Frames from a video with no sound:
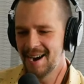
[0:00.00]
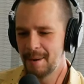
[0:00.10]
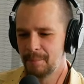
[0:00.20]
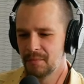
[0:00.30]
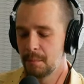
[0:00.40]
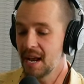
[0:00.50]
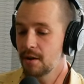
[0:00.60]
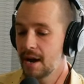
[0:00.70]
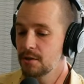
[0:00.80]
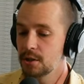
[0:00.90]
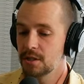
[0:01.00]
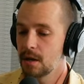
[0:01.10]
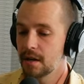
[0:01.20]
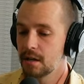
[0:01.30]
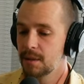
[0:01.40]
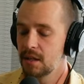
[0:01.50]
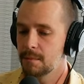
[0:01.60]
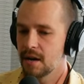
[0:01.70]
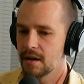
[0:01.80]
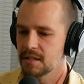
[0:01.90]
um, but I, I was just talking to Billy
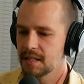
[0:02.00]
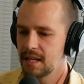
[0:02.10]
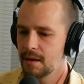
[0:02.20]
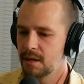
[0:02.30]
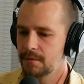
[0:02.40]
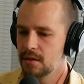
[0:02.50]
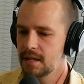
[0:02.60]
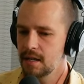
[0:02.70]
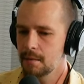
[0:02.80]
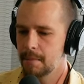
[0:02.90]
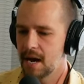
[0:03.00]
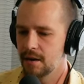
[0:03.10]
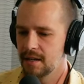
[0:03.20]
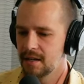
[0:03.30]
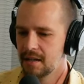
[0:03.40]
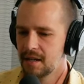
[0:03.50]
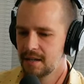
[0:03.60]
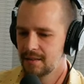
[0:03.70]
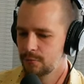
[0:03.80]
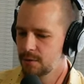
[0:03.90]
about it. I was like, yeah, but if you think about it,
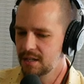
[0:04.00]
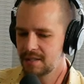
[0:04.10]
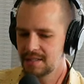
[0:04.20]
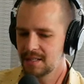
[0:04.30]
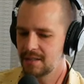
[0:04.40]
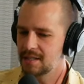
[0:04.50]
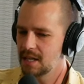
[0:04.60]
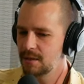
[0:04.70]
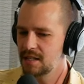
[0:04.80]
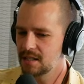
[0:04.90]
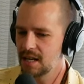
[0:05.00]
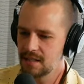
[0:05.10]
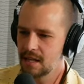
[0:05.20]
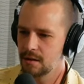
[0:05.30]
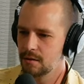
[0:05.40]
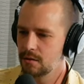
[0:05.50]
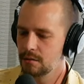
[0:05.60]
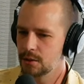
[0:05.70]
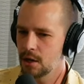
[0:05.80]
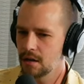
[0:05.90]
realistically, some of these skits that you're doing
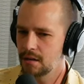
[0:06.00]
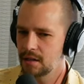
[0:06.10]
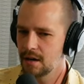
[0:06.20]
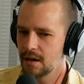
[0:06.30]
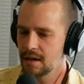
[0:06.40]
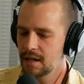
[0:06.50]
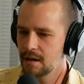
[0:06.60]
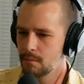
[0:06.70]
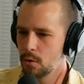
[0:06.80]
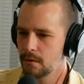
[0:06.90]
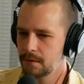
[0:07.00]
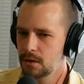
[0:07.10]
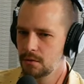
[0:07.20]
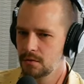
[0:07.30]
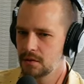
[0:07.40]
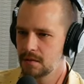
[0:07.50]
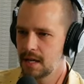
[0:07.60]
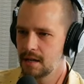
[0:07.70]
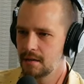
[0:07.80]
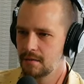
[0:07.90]
with Charlie are going to get more views
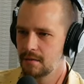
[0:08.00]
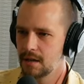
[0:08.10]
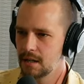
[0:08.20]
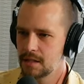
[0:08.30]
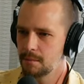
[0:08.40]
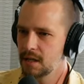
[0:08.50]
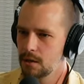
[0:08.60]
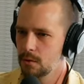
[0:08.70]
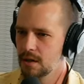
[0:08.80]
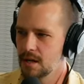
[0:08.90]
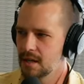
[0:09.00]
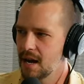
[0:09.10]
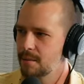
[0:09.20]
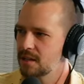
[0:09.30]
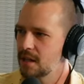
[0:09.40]
than something you would have done on Comedy